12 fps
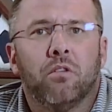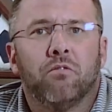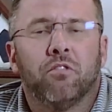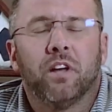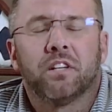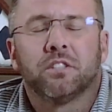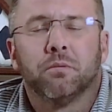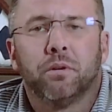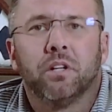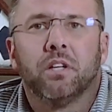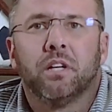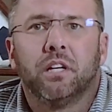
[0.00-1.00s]

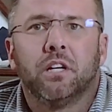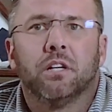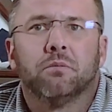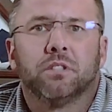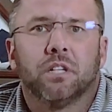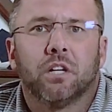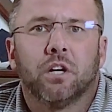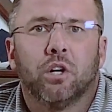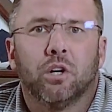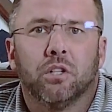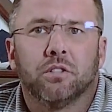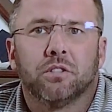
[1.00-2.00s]
flexibility comes at a
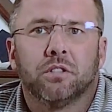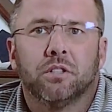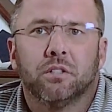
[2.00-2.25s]
cost.